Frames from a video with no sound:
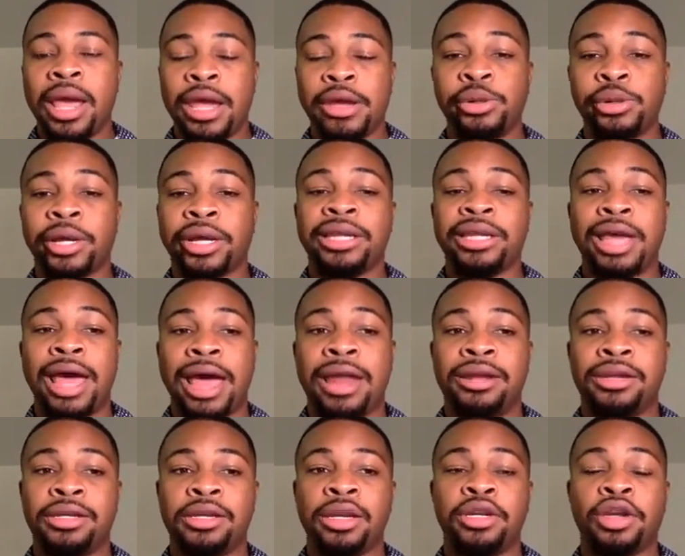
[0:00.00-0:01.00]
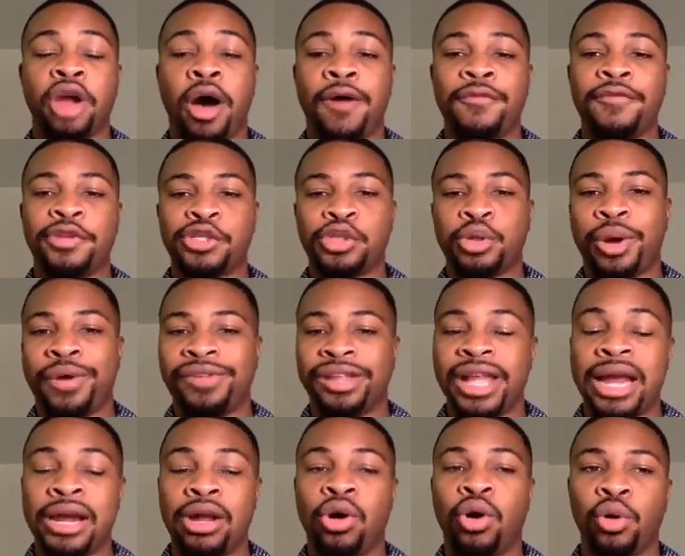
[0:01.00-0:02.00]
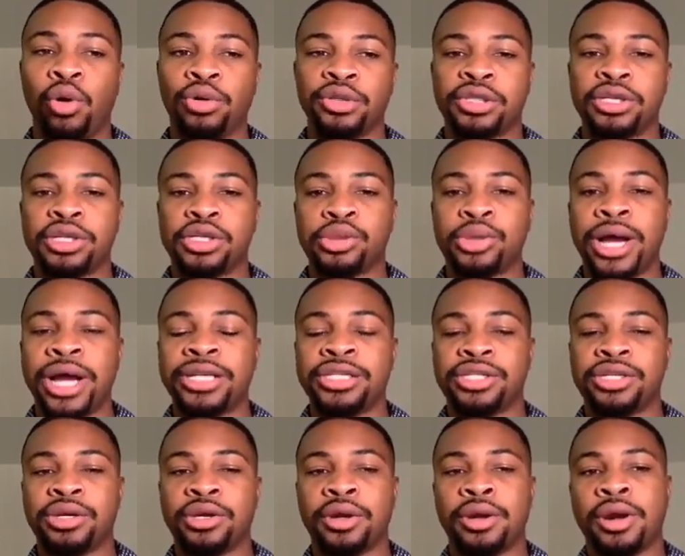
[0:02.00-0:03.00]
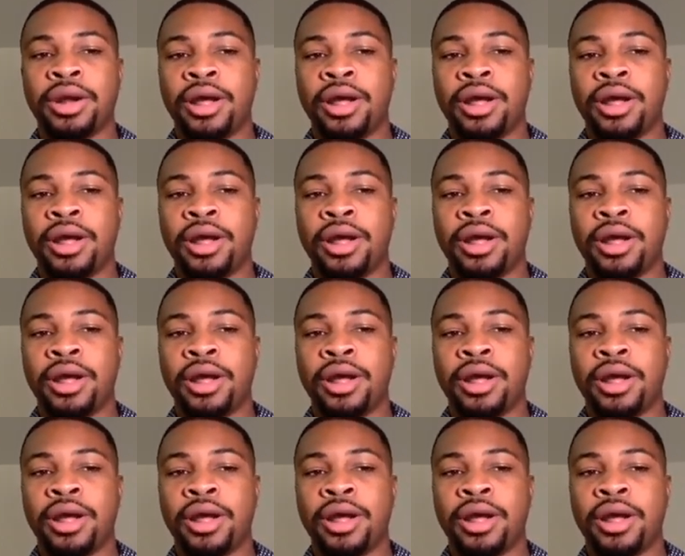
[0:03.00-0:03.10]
You look at the Dolphins who have a lot of holes in this roster,